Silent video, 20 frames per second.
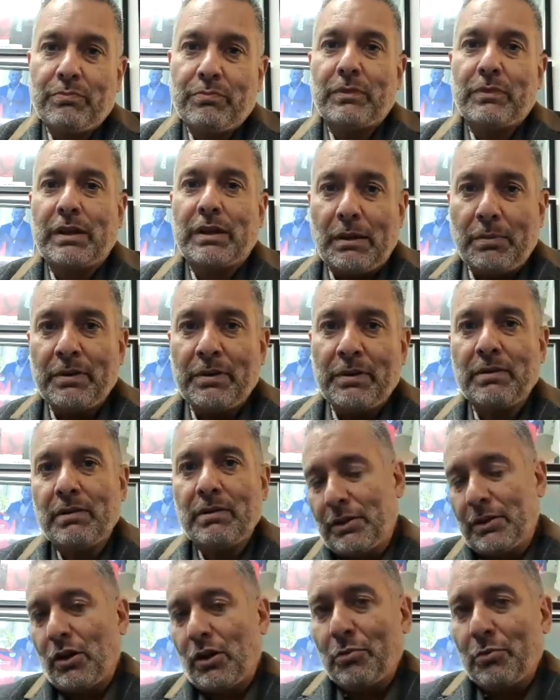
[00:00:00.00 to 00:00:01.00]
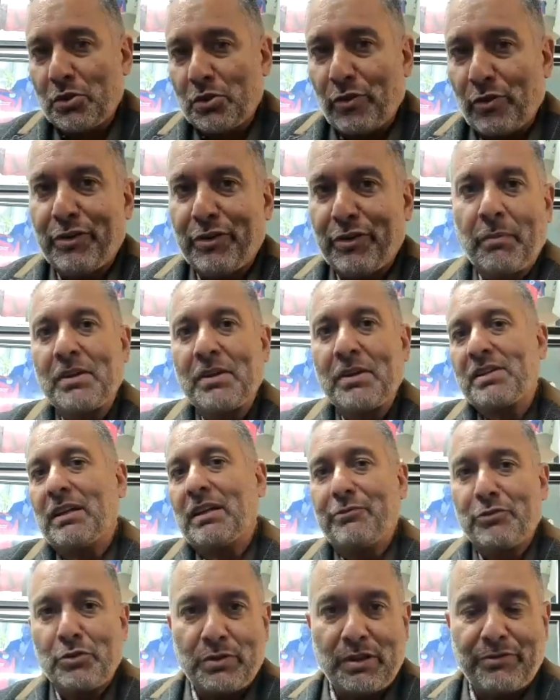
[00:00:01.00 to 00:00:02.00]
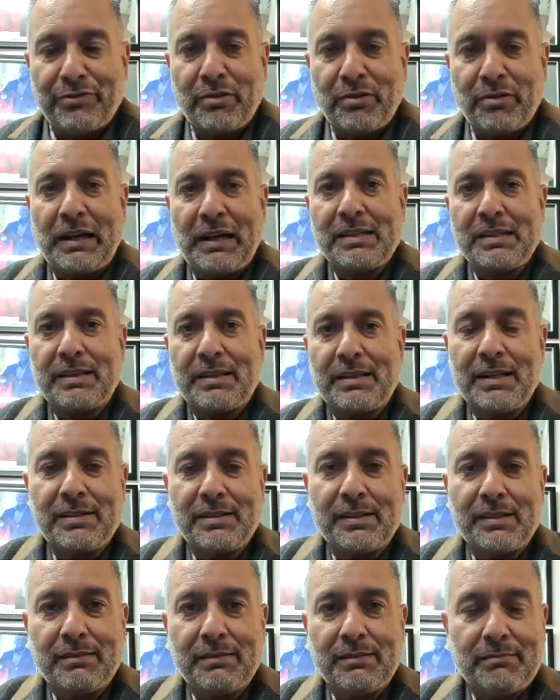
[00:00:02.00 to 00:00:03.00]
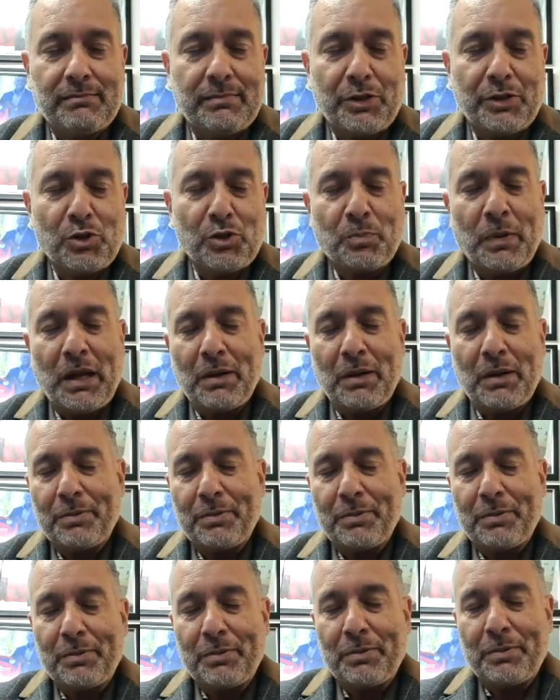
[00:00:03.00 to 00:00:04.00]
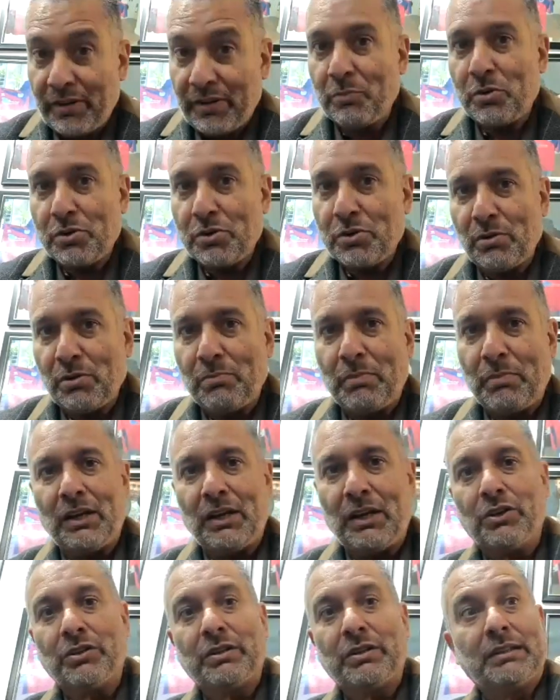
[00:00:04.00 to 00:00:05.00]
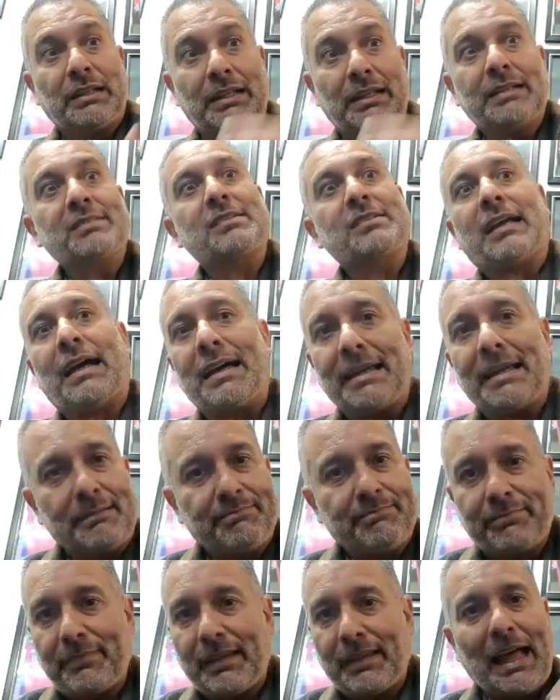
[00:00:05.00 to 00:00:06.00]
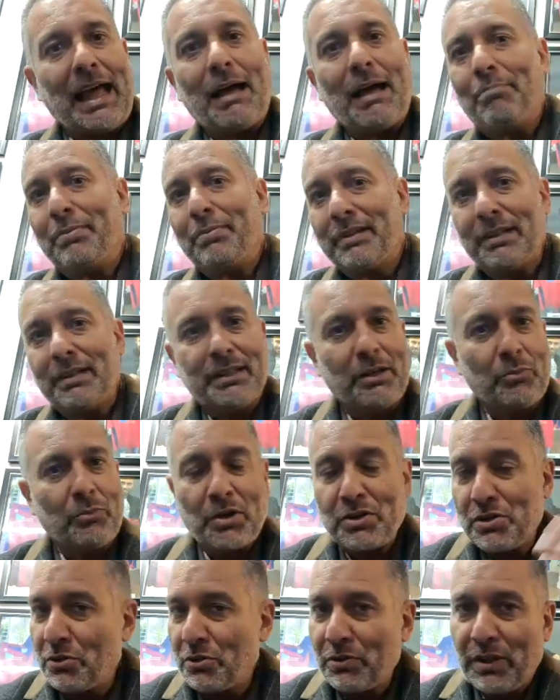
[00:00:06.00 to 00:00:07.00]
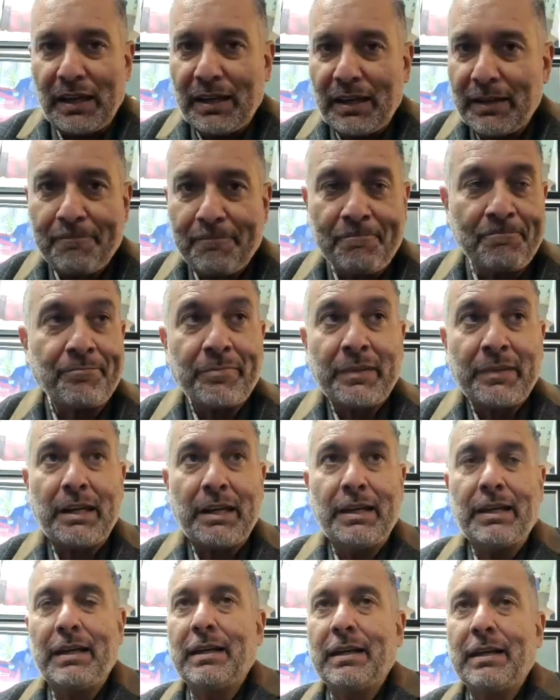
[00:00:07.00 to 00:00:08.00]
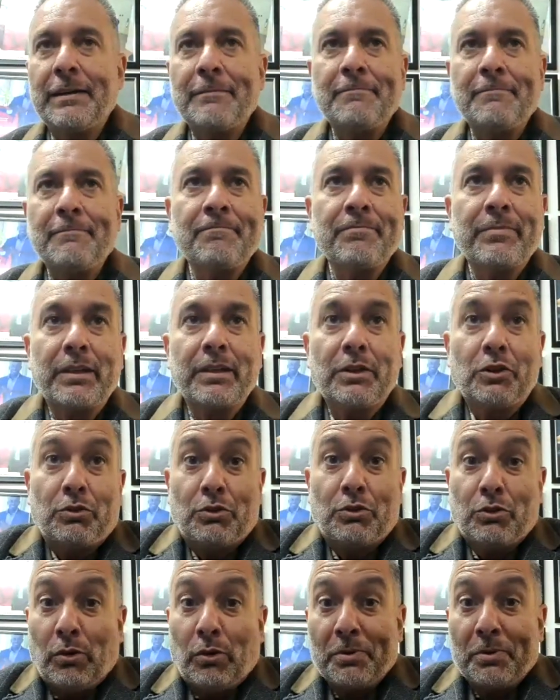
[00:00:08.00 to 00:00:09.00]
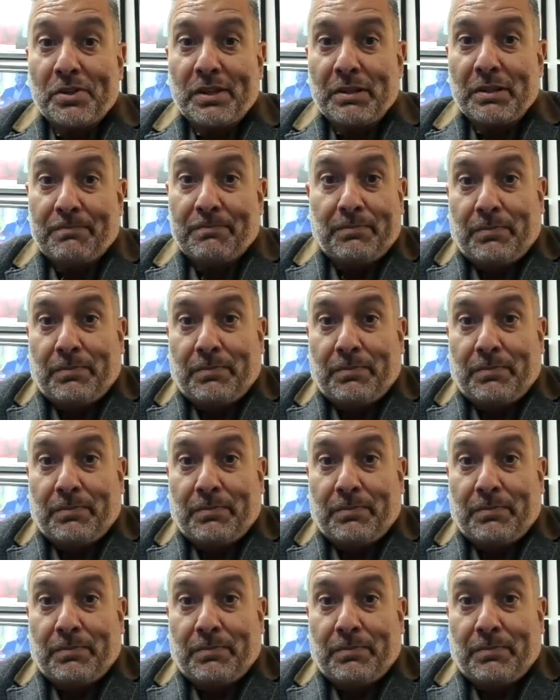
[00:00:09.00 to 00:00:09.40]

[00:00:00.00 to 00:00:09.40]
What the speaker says: given, I was offering myself to different magazines and newspapers, and one of them was Don Balon, and then Skype happened. And then once you're there, you obviously